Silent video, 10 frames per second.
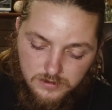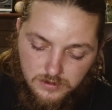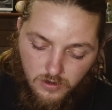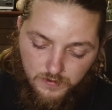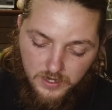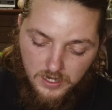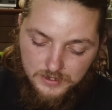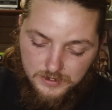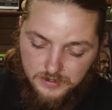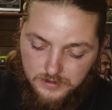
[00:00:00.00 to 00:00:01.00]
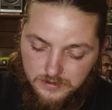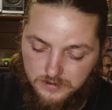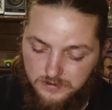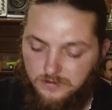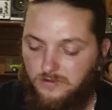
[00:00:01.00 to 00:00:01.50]
hope you guys
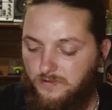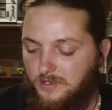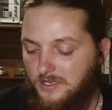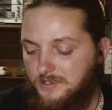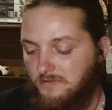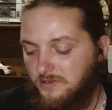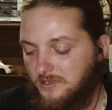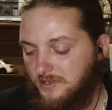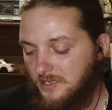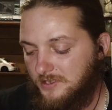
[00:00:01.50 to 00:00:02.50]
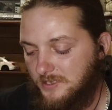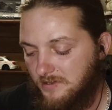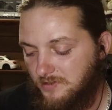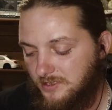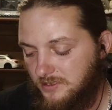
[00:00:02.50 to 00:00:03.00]
have a good
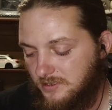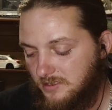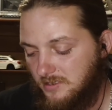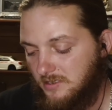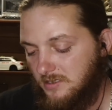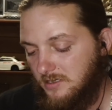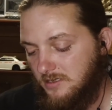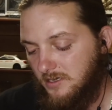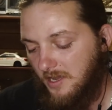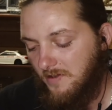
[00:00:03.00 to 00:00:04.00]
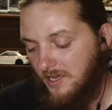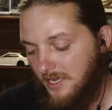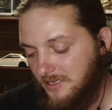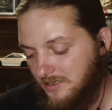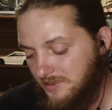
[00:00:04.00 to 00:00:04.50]
Thanksgiving, or
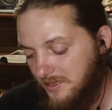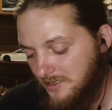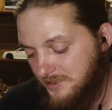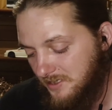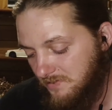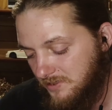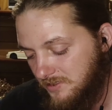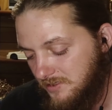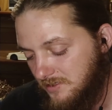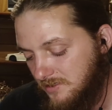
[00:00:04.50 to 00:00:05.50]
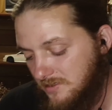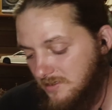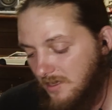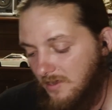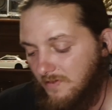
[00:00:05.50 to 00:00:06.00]
had a good Thanksgiving.
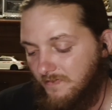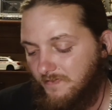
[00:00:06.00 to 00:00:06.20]
I